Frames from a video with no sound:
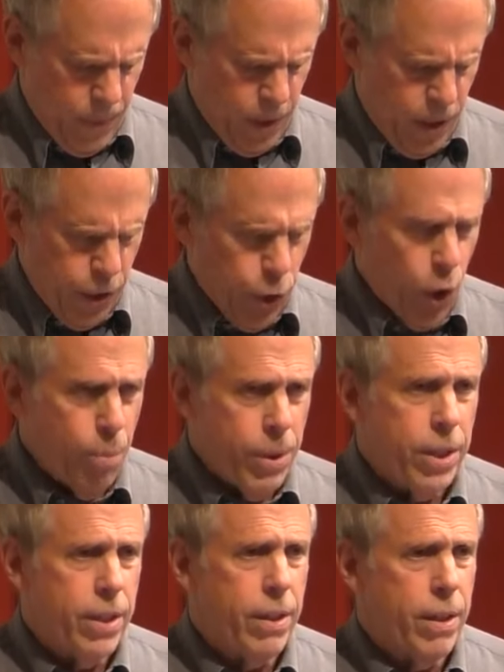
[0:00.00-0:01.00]

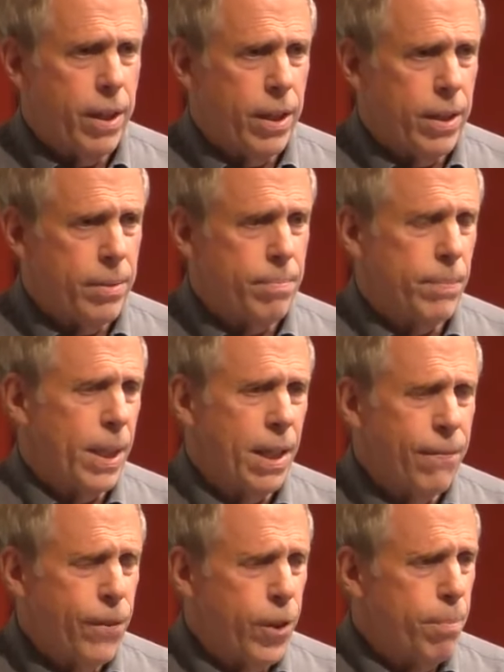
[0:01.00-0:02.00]
determined
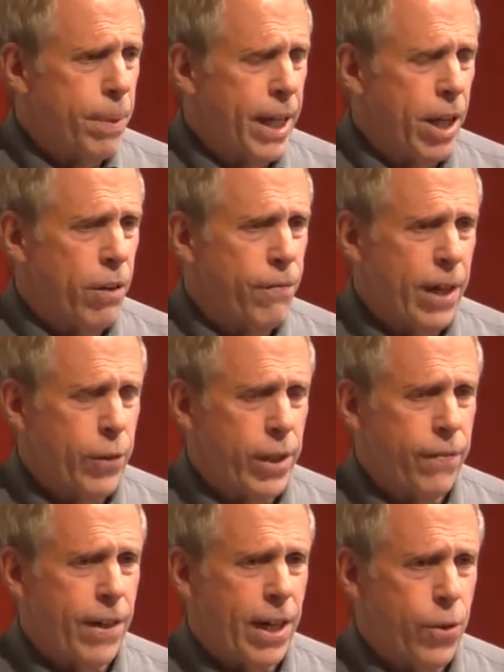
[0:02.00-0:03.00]
effort by our
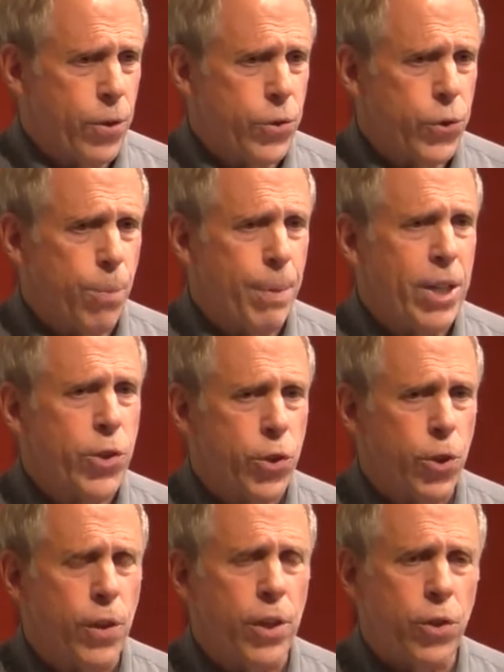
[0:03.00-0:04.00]
founding fathers to make
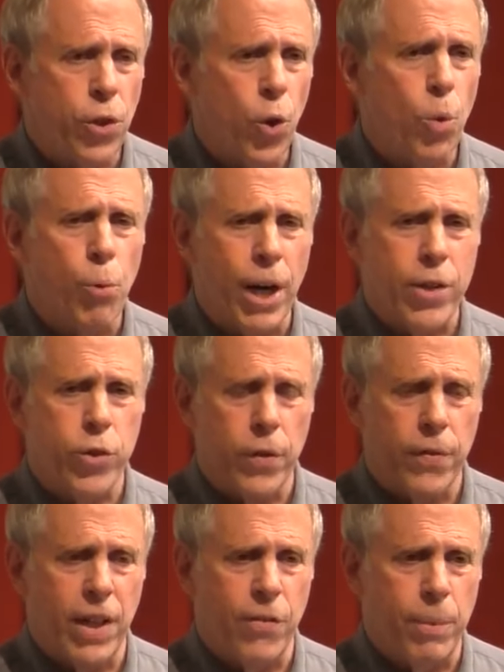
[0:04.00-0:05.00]
sure that no branch
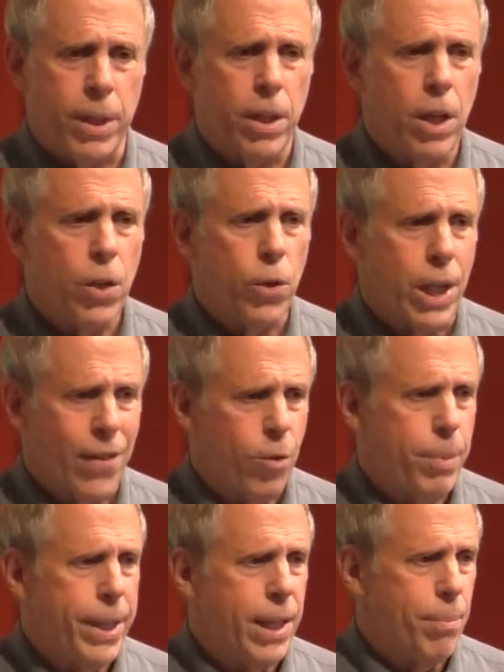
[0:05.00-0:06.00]
of government could ever
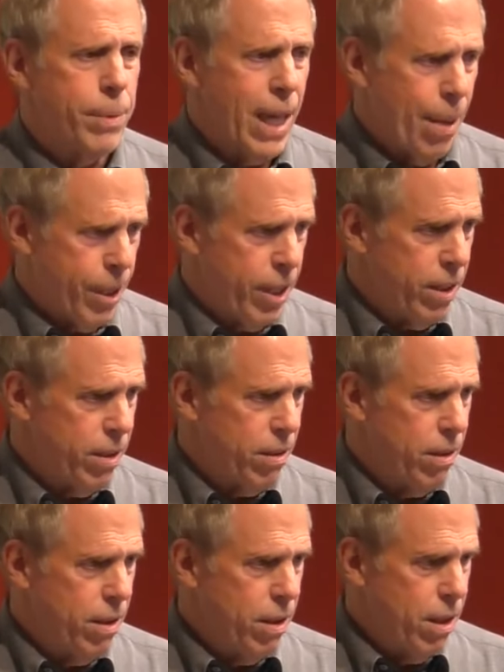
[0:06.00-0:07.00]
become dominant.
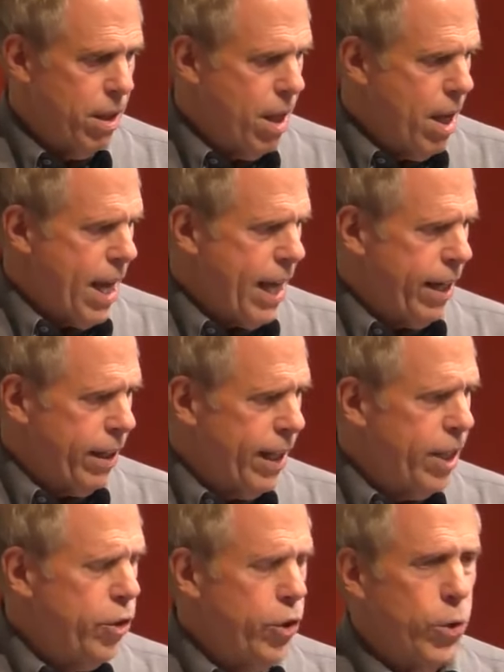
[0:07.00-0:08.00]
And it
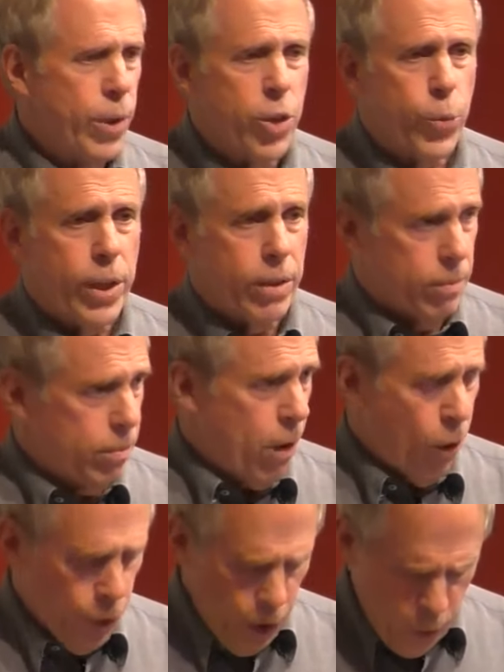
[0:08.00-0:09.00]
led to, as we
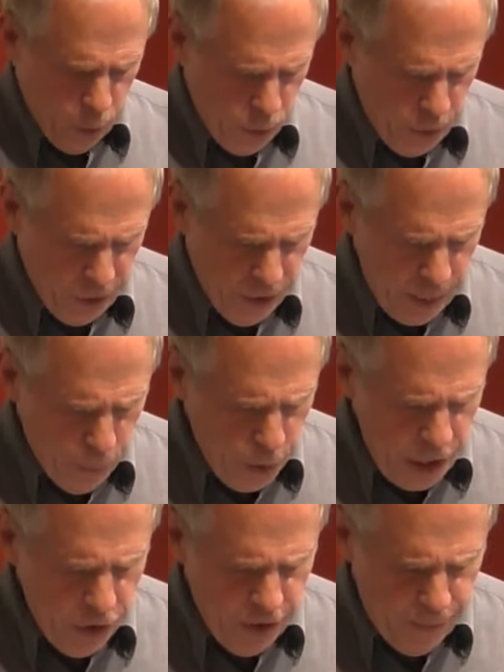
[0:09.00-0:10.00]
all know, to the
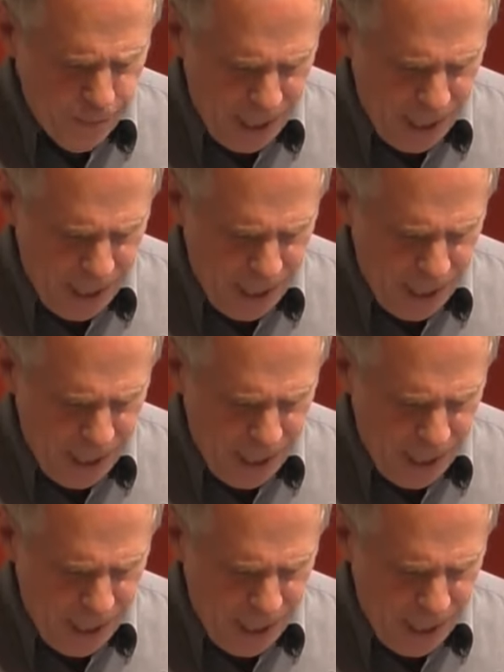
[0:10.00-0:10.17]
separation of